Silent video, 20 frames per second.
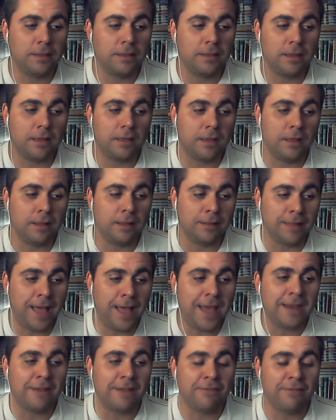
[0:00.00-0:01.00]
A
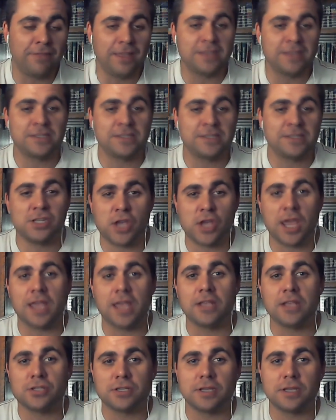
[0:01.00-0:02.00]
lot of things can
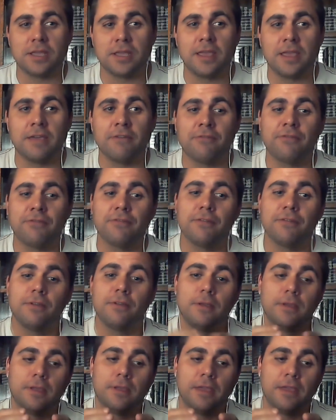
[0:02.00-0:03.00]
change if
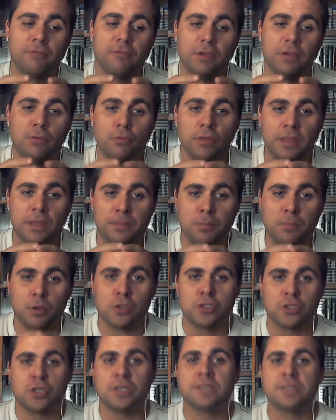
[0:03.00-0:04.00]
we really
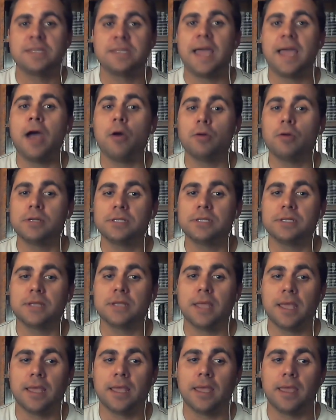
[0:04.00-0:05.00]
push this out
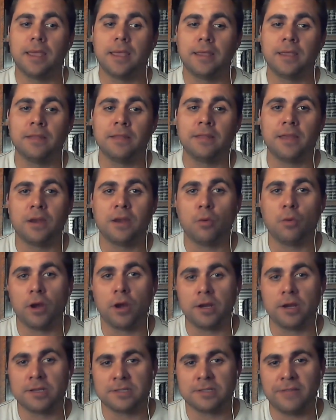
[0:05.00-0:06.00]
and get that
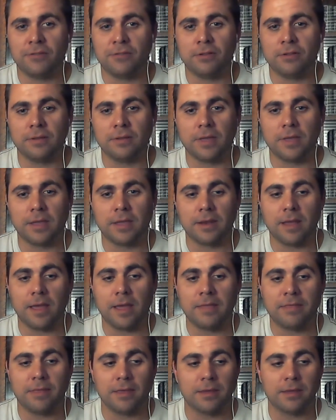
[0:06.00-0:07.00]
awareness level. And I
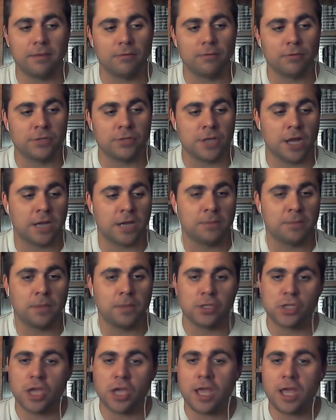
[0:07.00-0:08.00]
think we're talking about
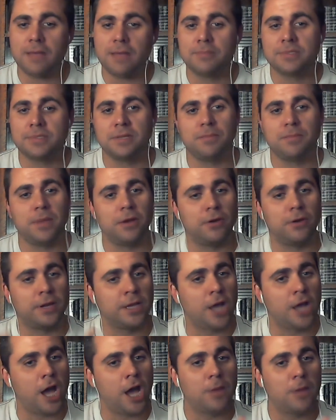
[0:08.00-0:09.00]
jobs, a better
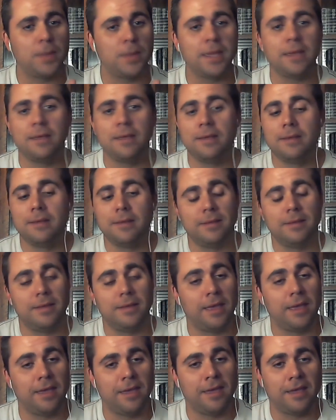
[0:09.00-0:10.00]
economy,
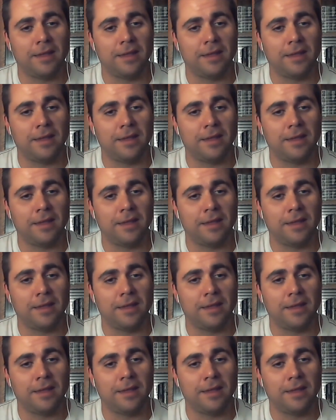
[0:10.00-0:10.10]
and